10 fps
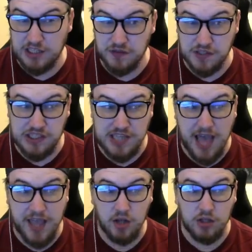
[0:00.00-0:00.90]
for the
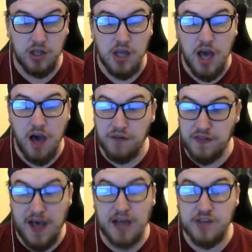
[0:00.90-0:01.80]
title. I
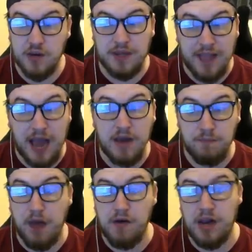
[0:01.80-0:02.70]
think that's going to be dead
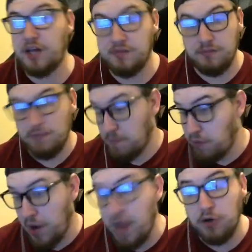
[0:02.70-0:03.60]
and buried
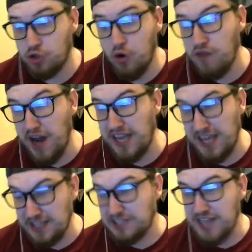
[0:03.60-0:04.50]
pretty much
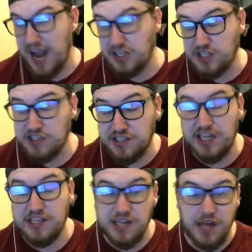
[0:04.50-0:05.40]
already at this stage of the
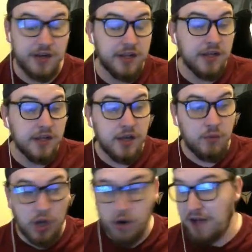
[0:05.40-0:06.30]
season.
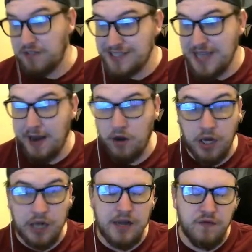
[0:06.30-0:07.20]
We're going to have to start
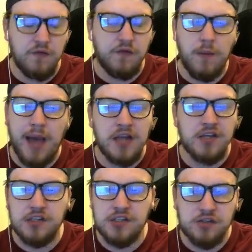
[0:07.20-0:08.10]
looking at different
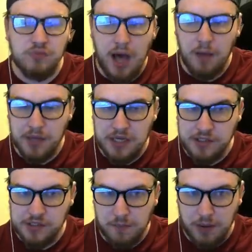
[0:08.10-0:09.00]
formations as well
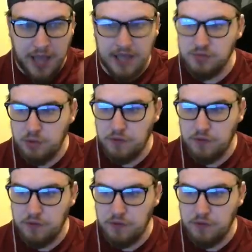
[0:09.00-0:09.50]
because the players we've